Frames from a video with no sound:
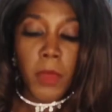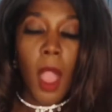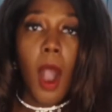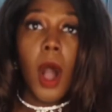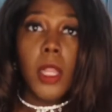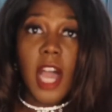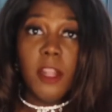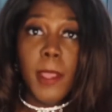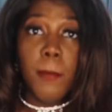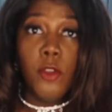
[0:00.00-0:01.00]
A lot
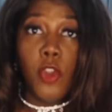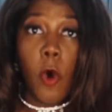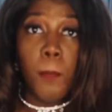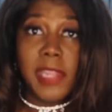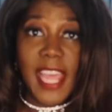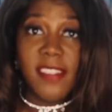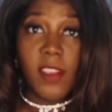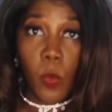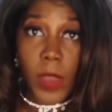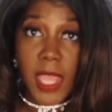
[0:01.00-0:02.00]
of people don't play
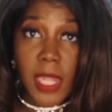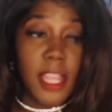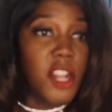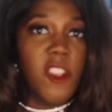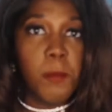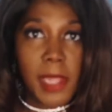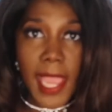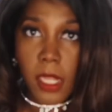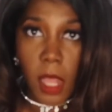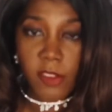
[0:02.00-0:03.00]
to win. They're just
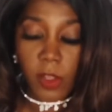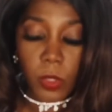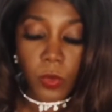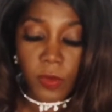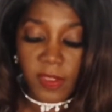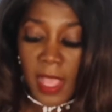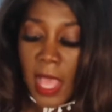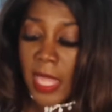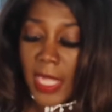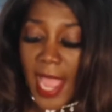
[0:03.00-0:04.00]
playing not to lose.
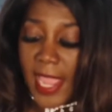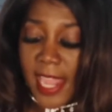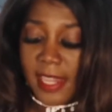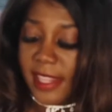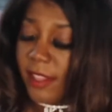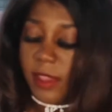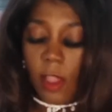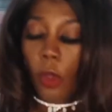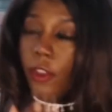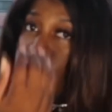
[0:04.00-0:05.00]
Like, and
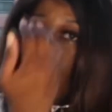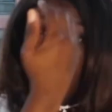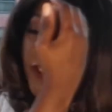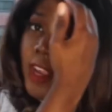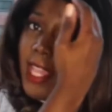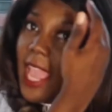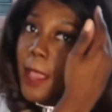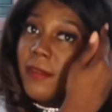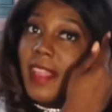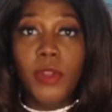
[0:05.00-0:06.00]
those are two different
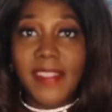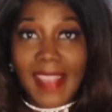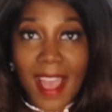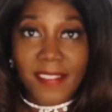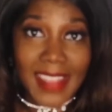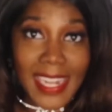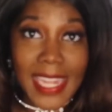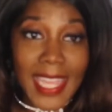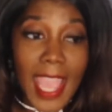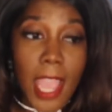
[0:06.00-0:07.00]
games. Like, you need to have skin in
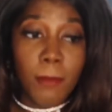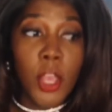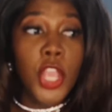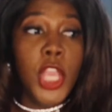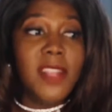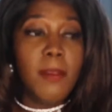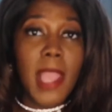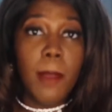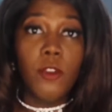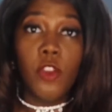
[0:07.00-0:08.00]
the game. You need to
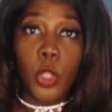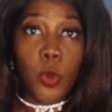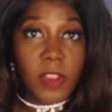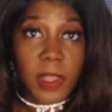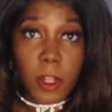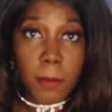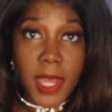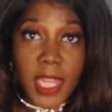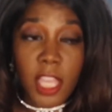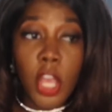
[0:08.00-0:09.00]
be able to lose a little
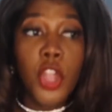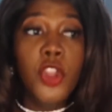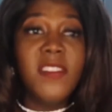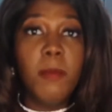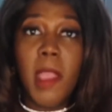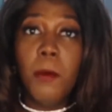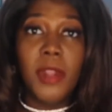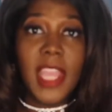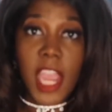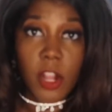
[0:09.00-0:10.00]
money. You need to be able
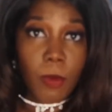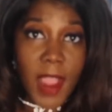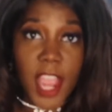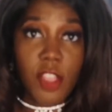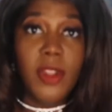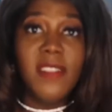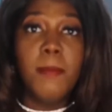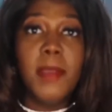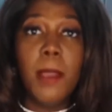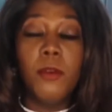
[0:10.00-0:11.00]
to iterate. You need to
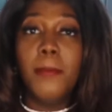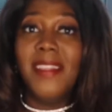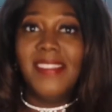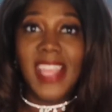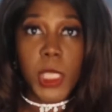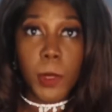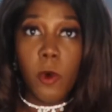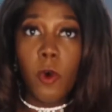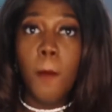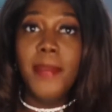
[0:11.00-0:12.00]
be able to be
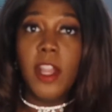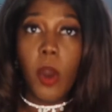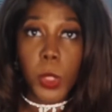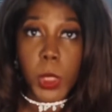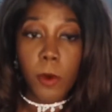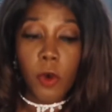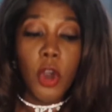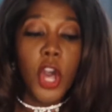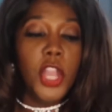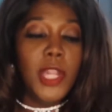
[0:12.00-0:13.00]
teachable, be
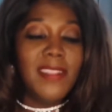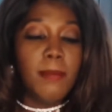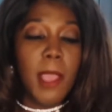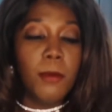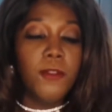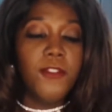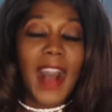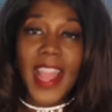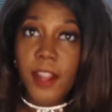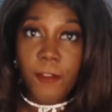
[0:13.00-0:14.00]
coachable. You need to be able to
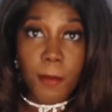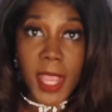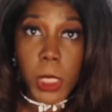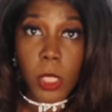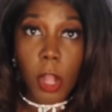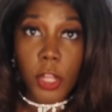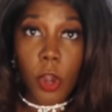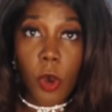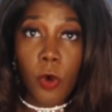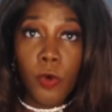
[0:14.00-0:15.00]
find information on your
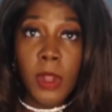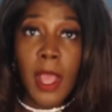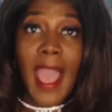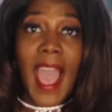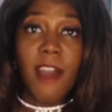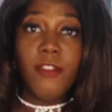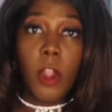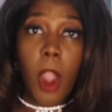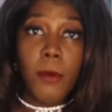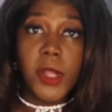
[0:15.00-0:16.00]
own, have the
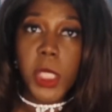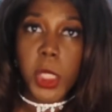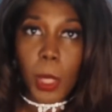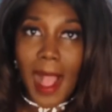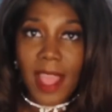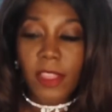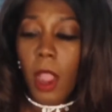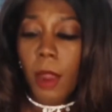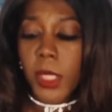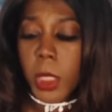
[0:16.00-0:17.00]
courage to try, the
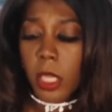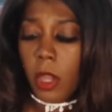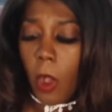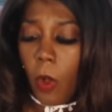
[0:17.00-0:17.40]
courage to know.